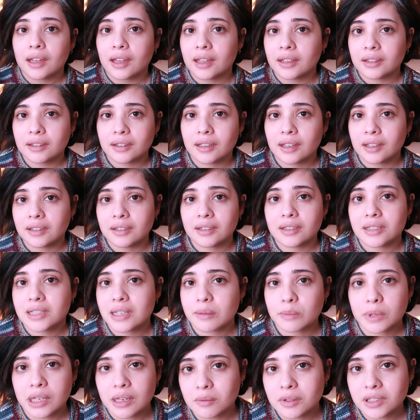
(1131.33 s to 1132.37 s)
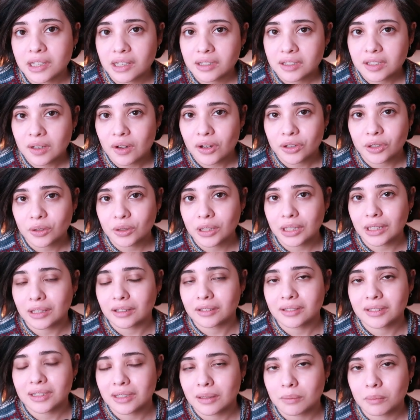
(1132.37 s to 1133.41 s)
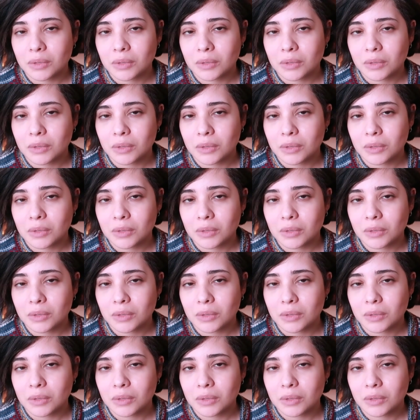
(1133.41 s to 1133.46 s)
And sometimes that's all you need,